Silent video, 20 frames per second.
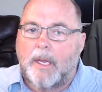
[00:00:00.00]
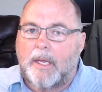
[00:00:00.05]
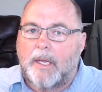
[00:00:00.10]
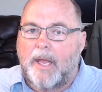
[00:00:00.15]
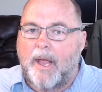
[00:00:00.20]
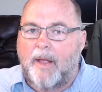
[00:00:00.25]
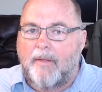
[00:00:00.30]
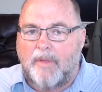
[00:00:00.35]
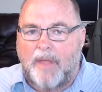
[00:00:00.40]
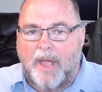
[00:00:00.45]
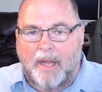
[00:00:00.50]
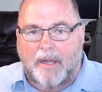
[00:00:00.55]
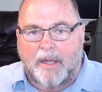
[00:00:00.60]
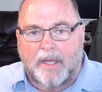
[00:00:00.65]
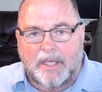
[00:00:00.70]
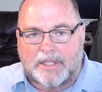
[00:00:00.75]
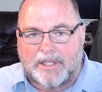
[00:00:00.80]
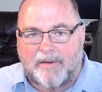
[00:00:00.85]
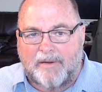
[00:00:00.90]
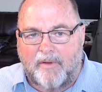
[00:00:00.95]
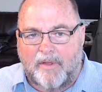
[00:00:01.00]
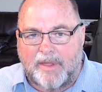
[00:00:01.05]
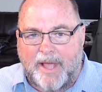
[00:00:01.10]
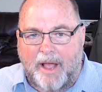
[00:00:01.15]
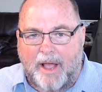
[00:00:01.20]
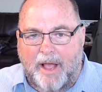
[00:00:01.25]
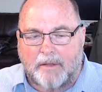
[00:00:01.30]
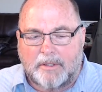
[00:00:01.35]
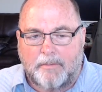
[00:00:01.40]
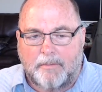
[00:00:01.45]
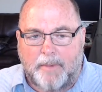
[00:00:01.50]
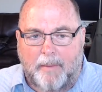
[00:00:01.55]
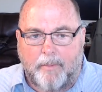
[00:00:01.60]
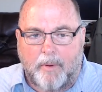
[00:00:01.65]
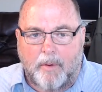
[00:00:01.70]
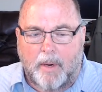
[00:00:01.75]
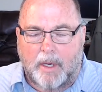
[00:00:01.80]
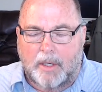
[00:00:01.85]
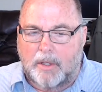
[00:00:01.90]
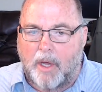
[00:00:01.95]
get that list of 1,000 people
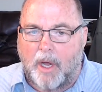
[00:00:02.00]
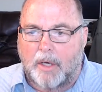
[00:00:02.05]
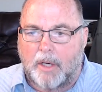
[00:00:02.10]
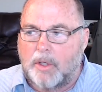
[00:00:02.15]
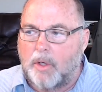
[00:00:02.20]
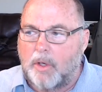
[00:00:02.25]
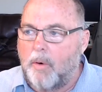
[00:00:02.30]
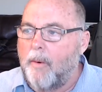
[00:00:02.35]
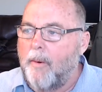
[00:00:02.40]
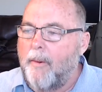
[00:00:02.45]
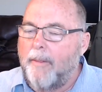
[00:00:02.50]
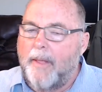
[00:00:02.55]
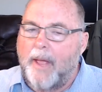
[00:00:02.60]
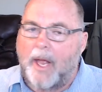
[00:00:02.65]
you want to talk to,